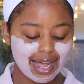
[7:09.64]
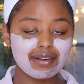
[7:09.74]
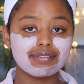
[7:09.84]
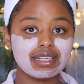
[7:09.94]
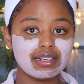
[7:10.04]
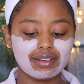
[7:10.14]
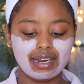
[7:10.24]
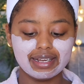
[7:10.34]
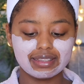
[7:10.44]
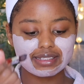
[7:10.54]
I really
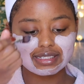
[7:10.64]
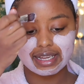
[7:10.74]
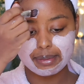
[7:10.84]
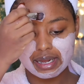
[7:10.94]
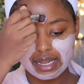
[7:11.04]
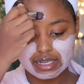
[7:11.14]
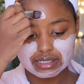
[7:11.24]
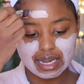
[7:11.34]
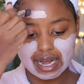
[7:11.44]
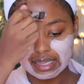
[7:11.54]
like this clay
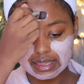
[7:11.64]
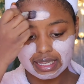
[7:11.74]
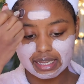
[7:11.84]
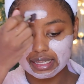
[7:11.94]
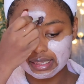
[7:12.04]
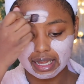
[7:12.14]
mask. I think